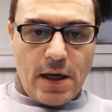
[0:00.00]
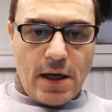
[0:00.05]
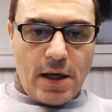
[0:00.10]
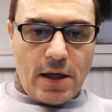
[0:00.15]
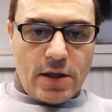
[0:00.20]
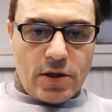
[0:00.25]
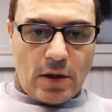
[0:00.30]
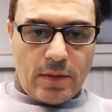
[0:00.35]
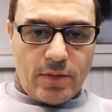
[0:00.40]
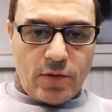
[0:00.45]

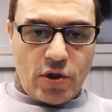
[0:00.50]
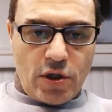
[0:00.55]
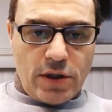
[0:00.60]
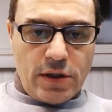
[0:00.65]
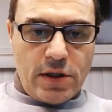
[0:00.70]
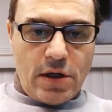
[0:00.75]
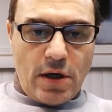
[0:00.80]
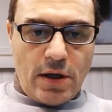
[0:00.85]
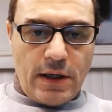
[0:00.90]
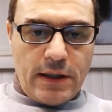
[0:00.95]
So I'm just
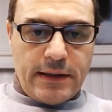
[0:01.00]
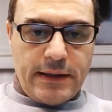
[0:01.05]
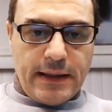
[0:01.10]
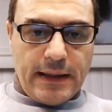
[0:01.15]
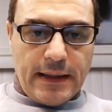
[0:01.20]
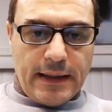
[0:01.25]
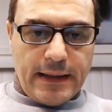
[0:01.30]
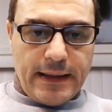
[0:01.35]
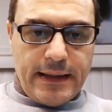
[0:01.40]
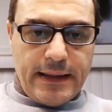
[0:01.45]
going to
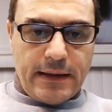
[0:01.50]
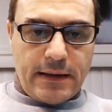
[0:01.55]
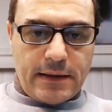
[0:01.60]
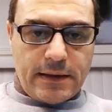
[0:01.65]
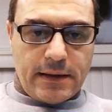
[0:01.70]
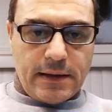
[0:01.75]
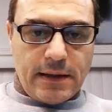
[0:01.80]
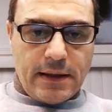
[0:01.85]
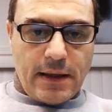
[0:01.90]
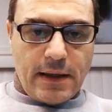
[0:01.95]
delete
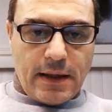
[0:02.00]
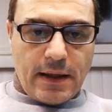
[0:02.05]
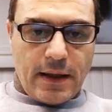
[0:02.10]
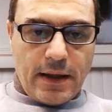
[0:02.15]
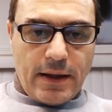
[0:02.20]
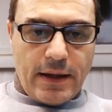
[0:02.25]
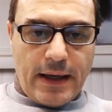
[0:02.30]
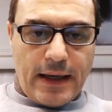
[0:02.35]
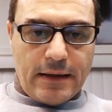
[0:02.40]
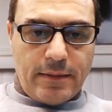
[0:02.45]

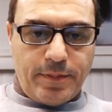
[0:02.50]
that